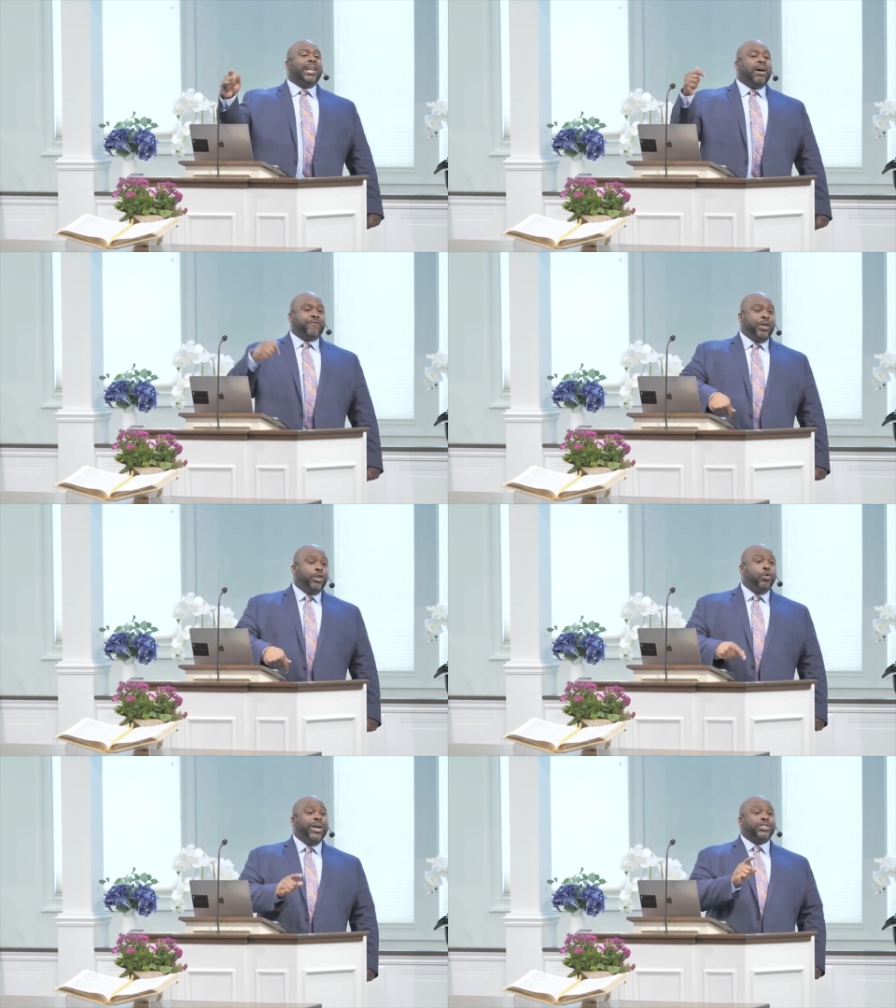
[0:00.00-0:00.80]
love for
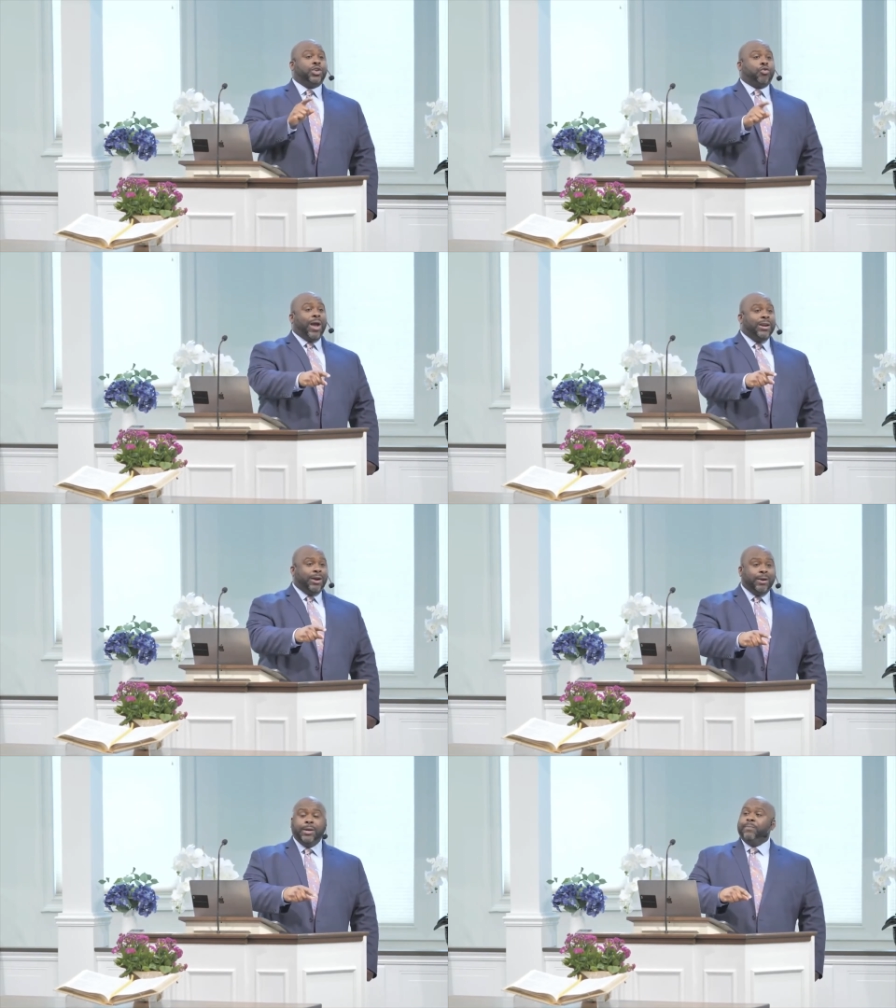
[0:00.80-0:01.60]
you is
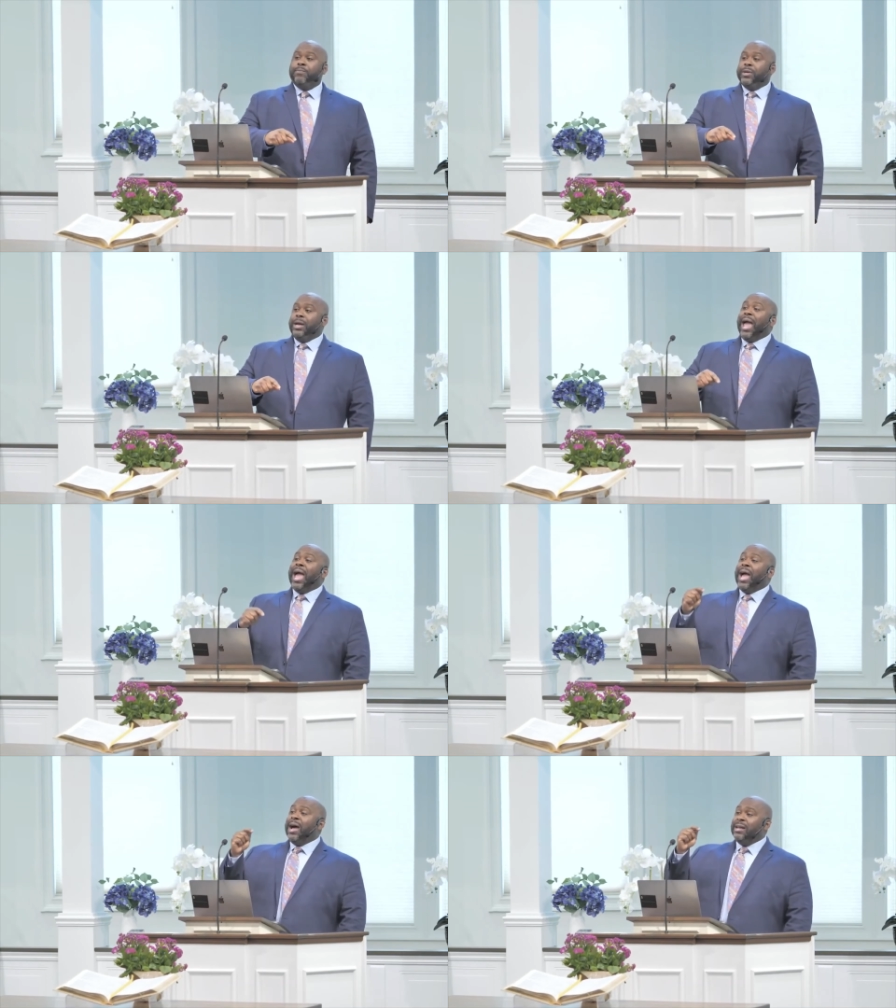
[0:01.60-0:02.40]
greater
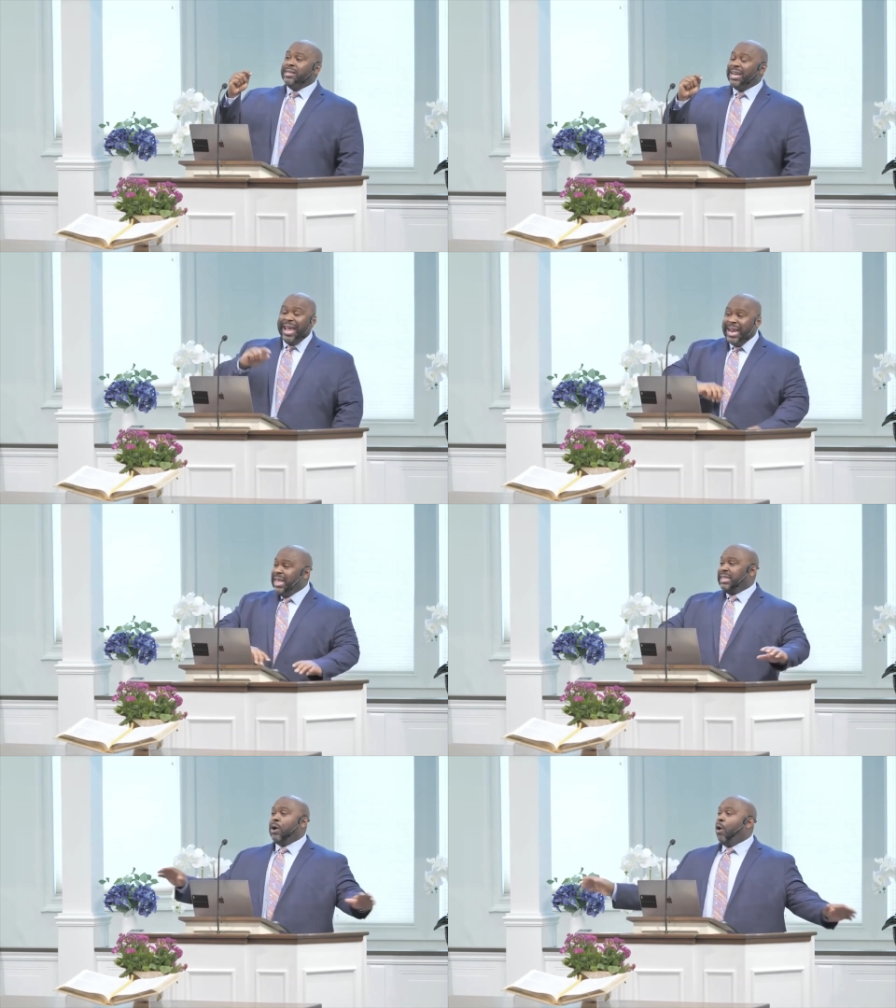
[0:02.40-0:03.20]
uh, than
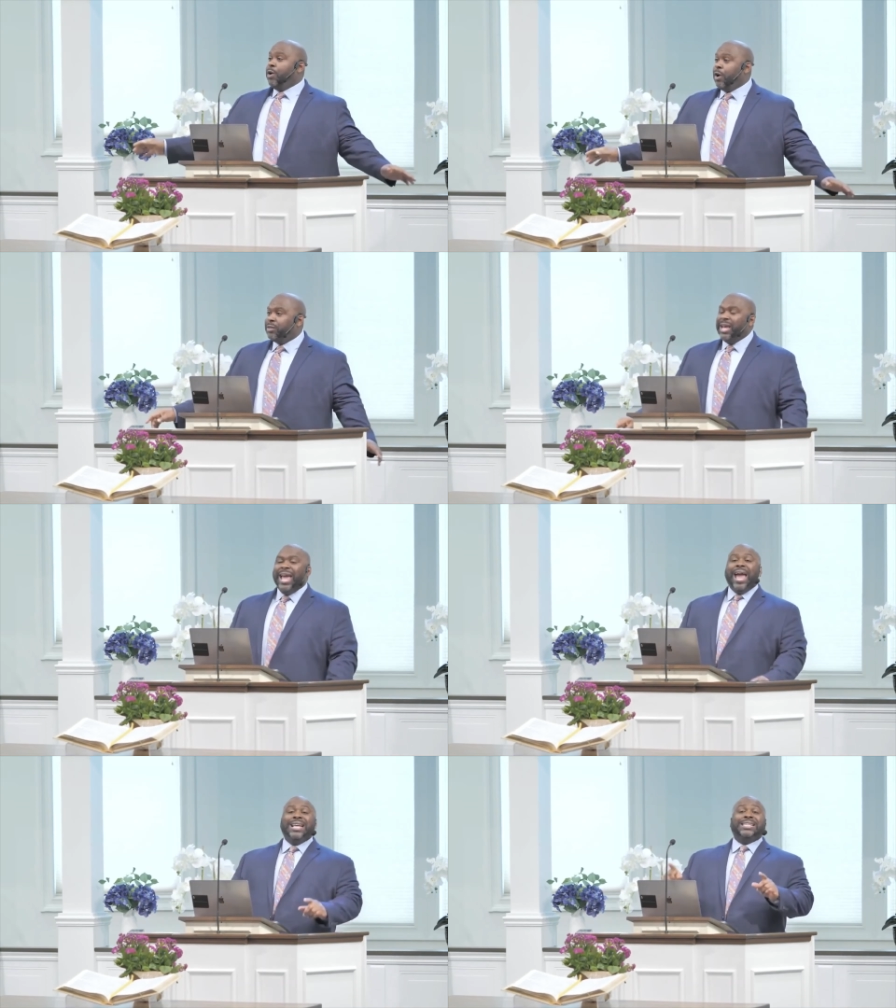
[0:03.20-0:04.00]
anything on earth,
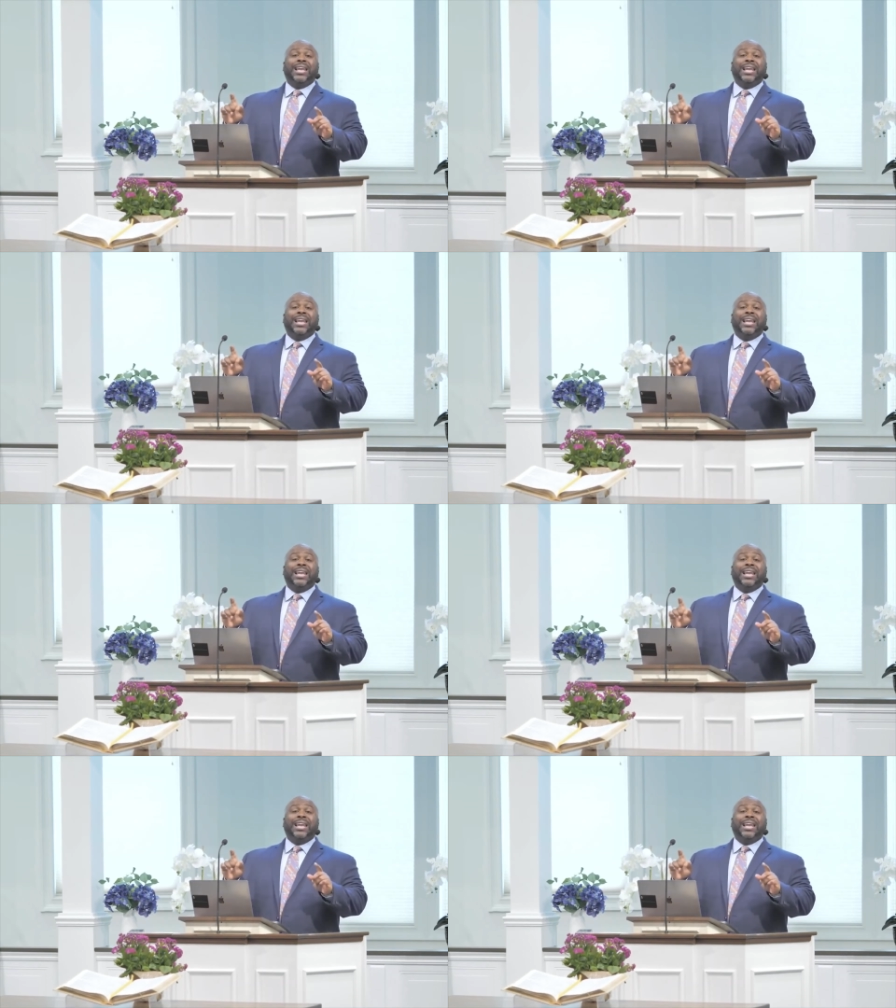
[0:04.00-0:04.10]
and his